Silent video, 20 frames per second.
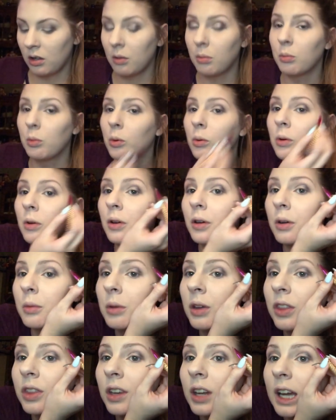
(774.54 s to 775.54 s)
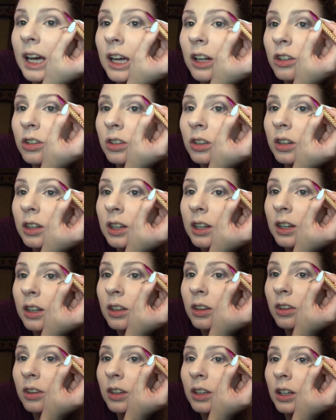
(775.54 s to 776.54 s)
born with naturally
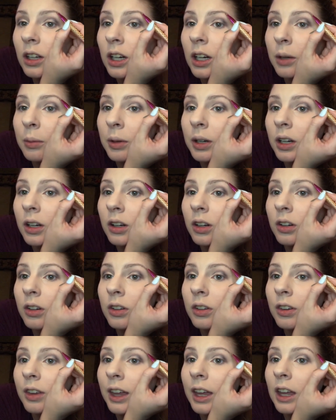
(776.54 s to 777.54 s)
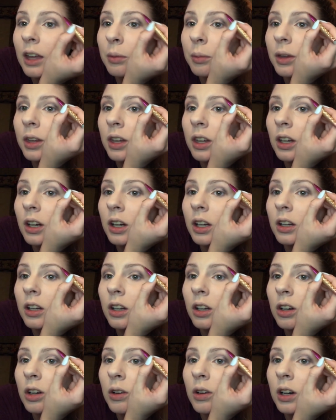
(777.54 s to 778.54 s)
thin eyebrows. Hate me. I
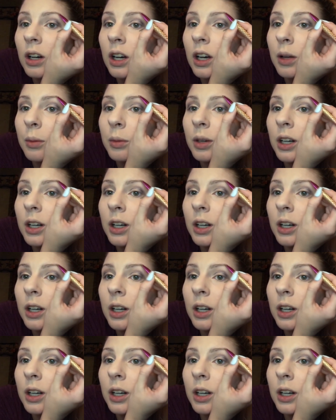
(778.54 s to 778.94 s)
know I'm